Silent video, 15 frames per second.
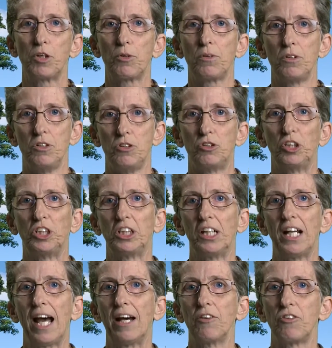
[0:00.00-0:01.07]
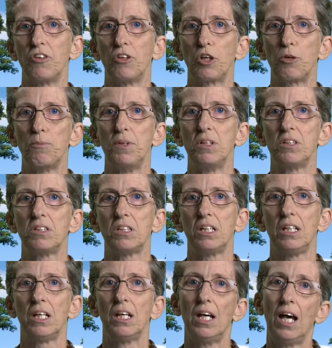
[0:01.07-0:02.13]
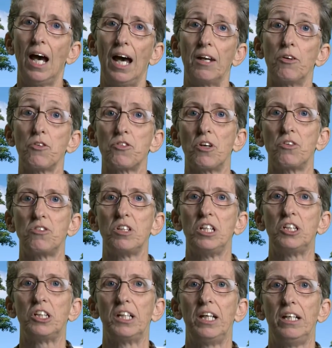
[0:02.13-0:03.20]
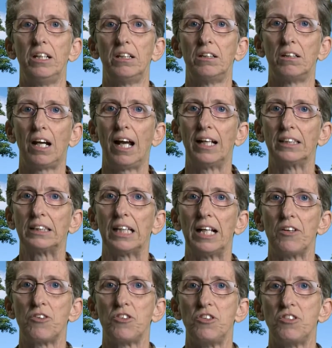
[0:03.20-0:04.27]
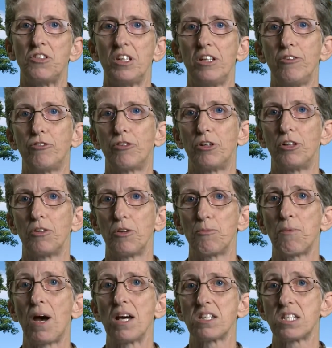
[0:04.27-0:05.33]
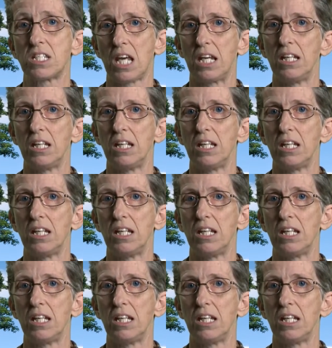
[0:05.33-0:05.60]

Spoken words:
nutrition out in the community, and also teaching here at LCC for the past 10